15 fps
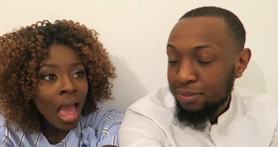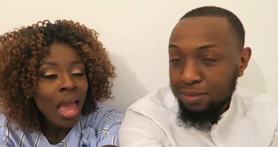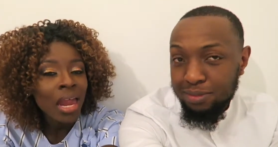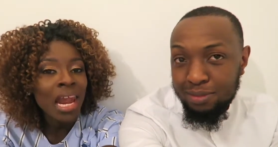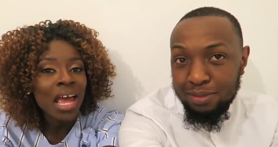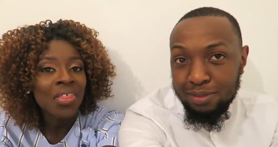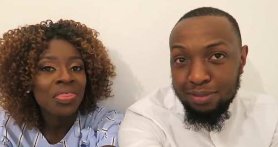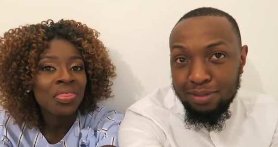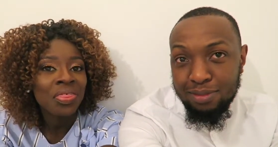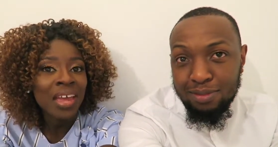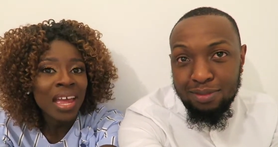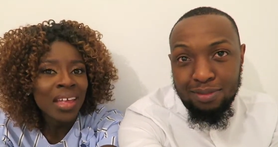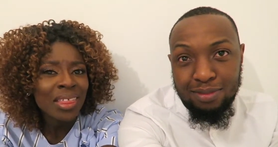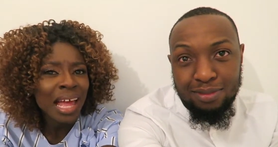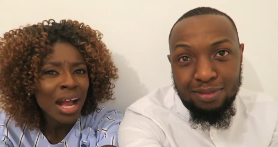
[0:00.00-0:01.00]
Speaker 1: and I
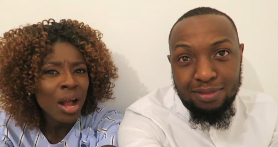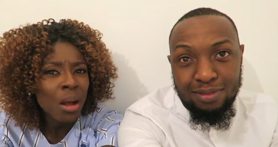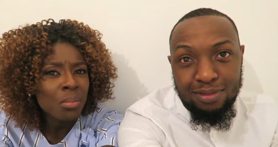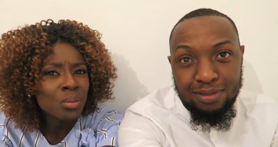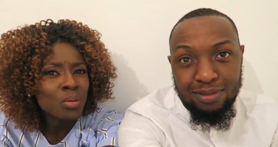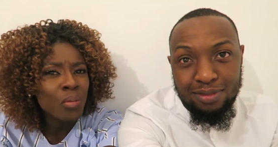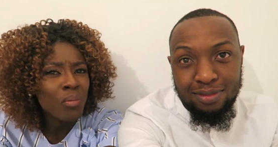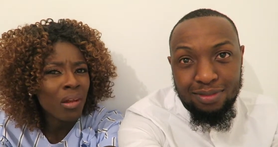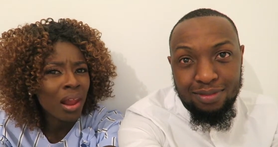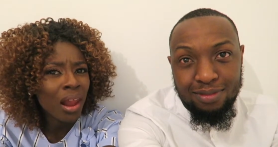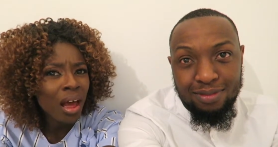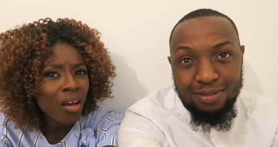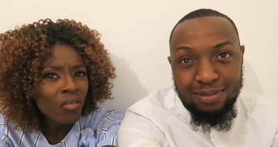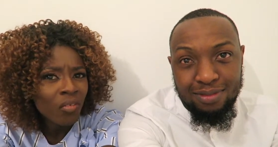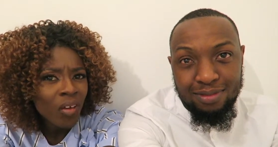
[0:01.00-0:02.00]
think that comes with
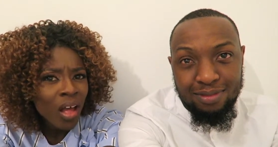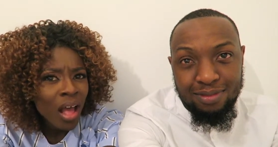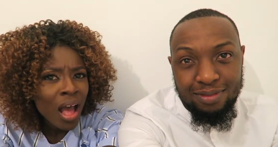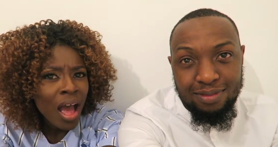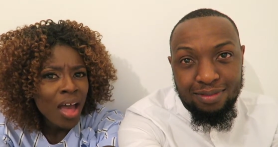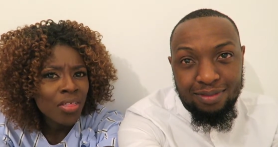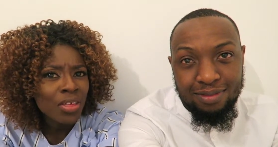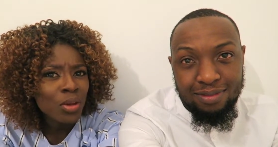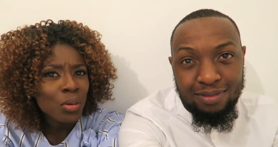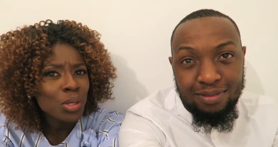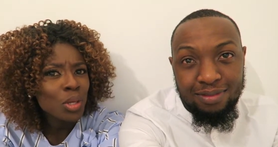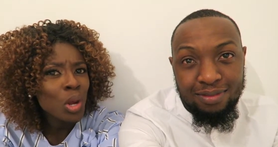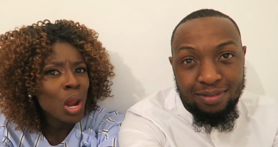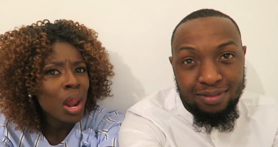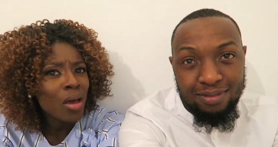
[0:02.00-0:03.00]
love. I think
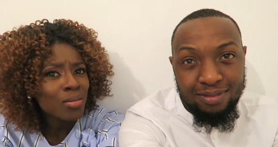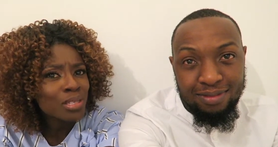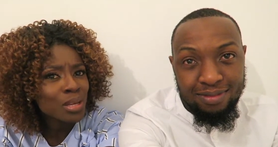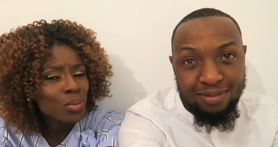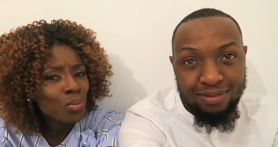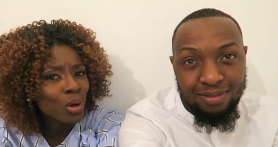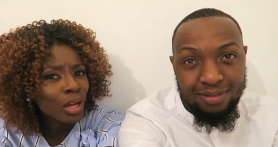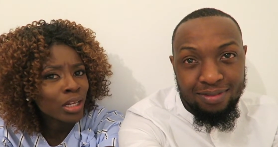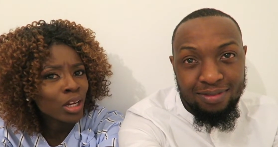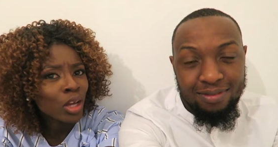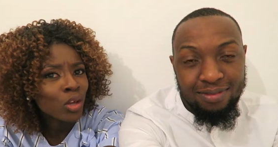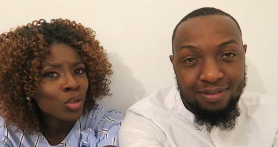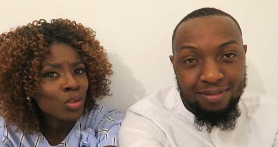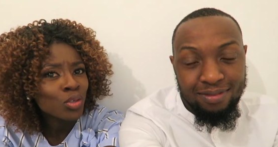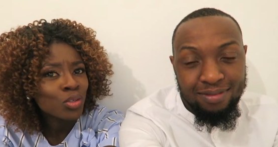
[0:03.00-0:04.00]
when you love
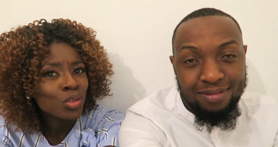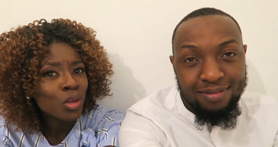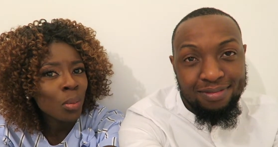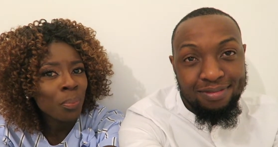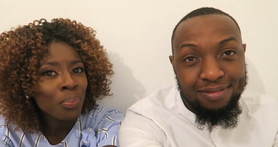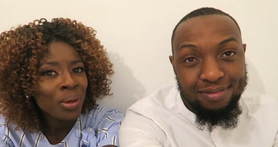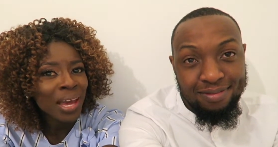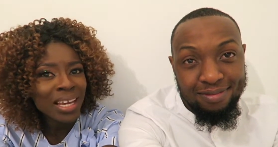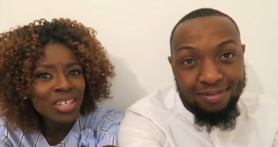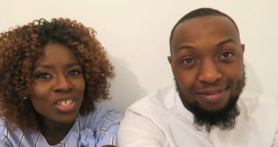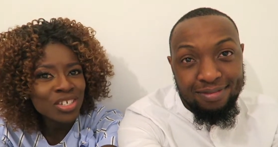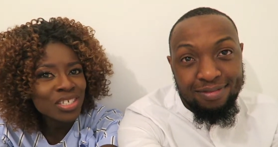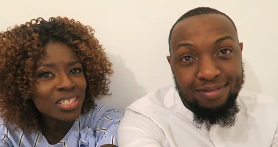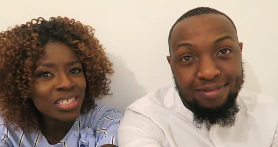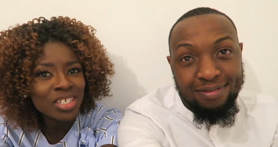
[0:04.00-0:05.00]
someone, your
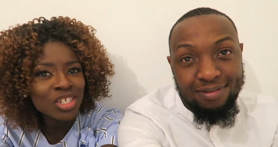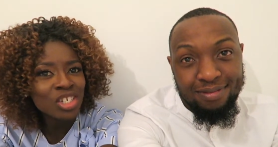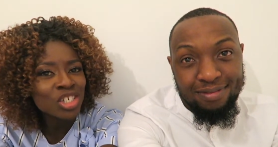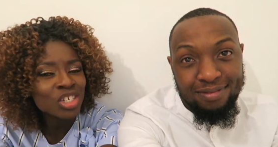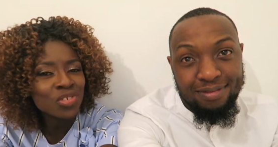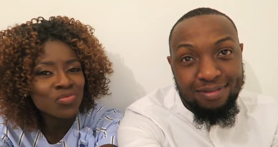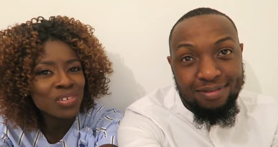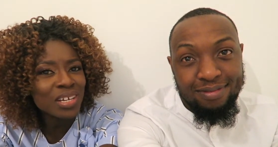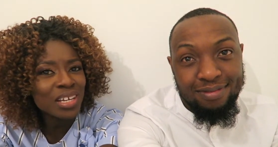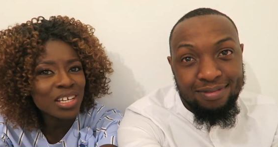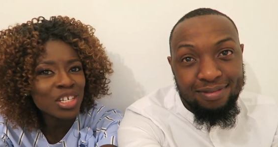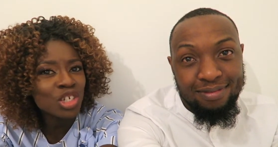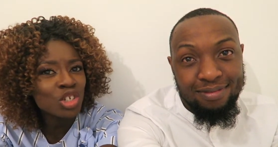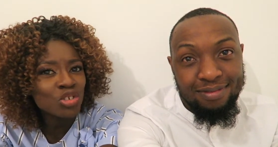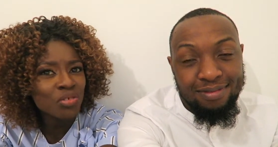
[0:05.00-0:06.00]
patience is just
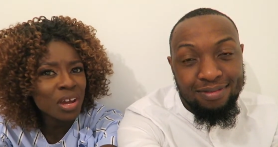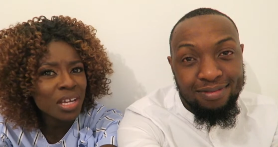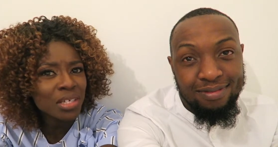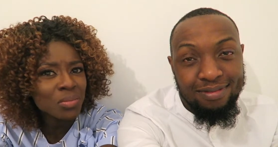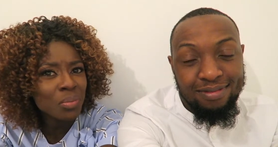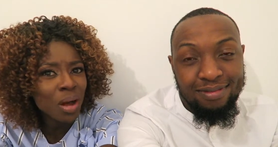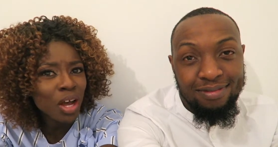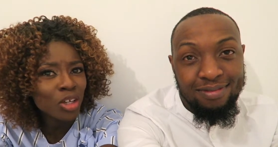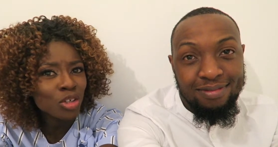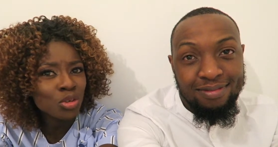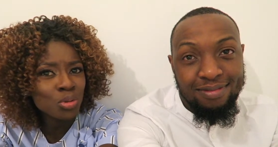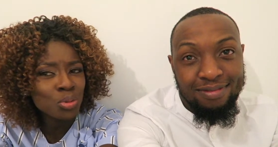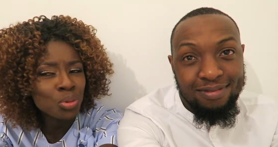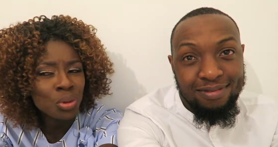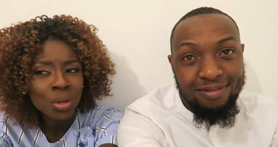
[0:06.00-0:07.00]
really stretched, but
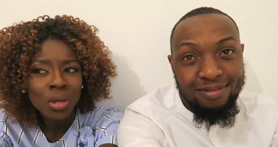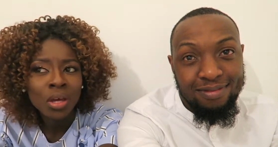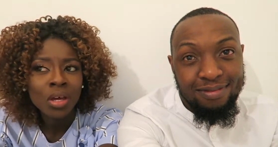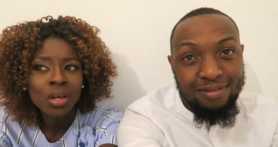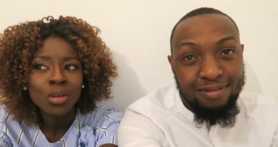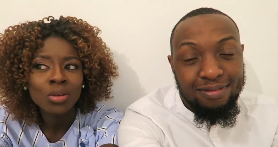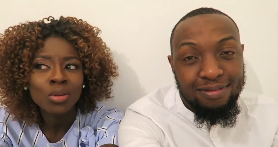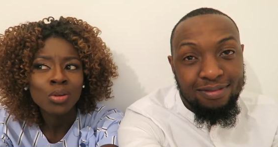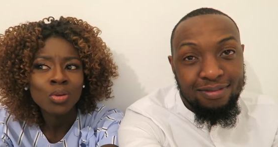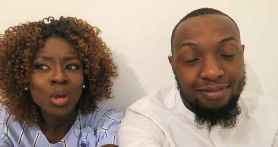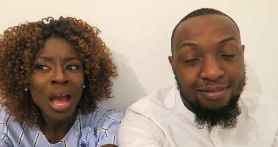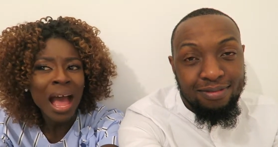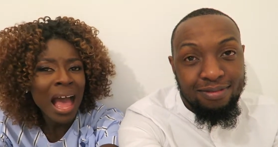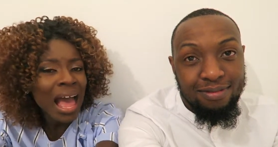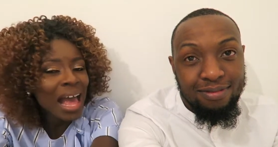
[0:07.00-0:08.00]
you
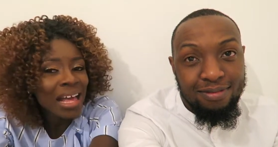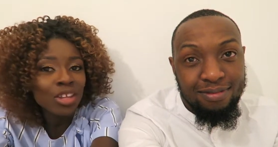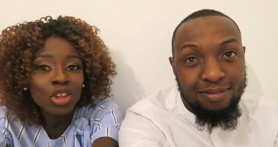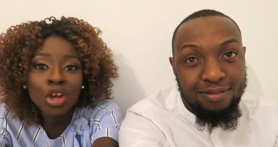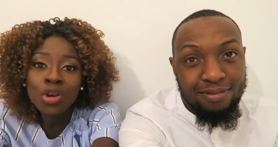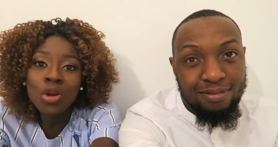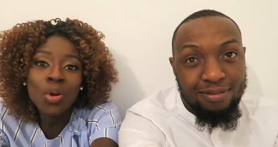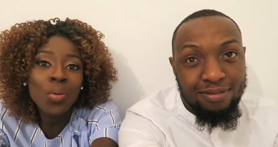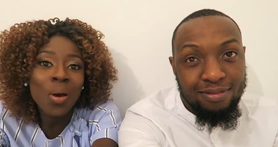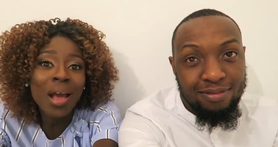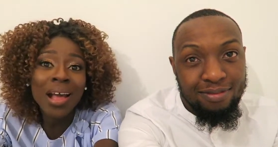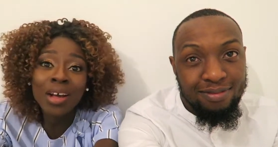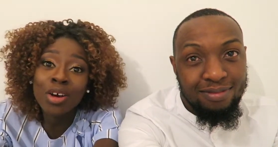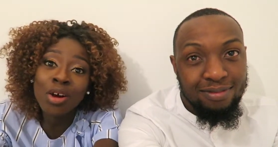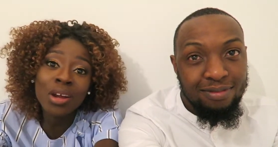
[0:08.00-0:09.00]
I, I don't know
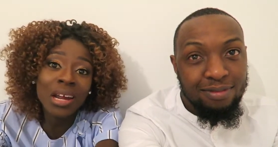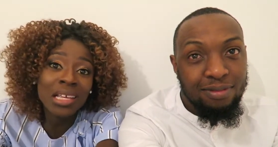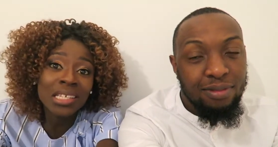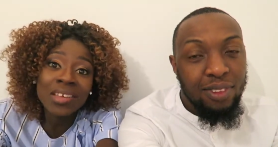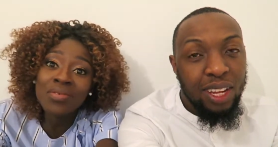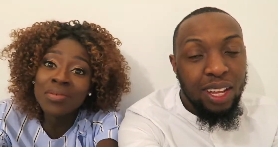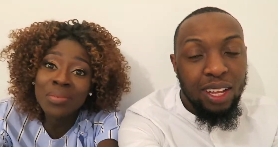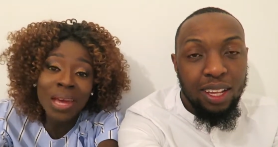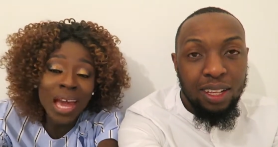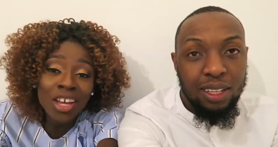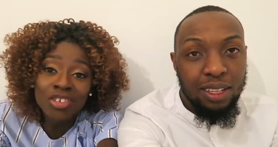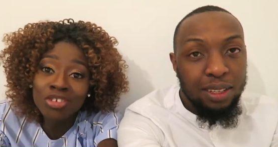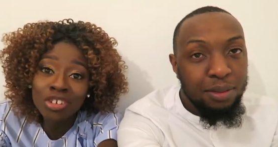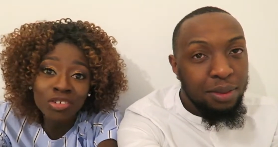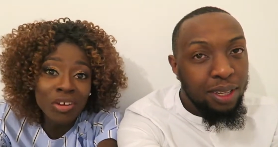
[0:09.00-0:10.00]
where God has given yeah. me
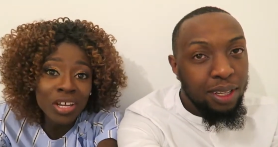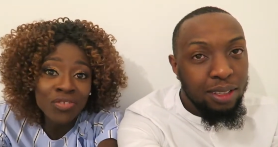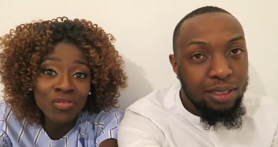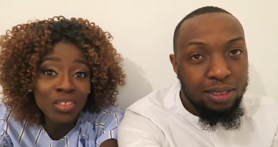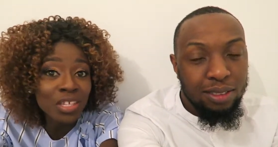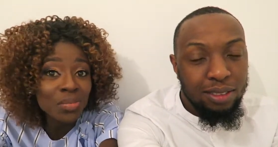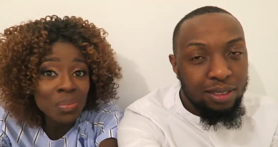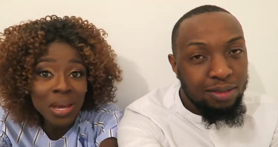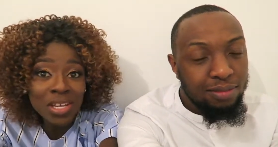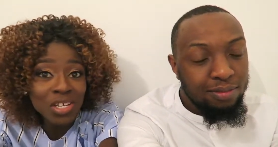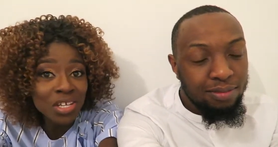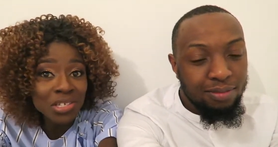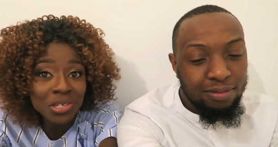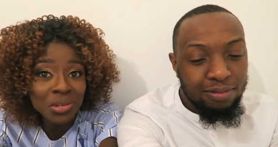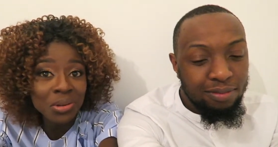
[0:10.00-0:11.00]
extra grace for this patience,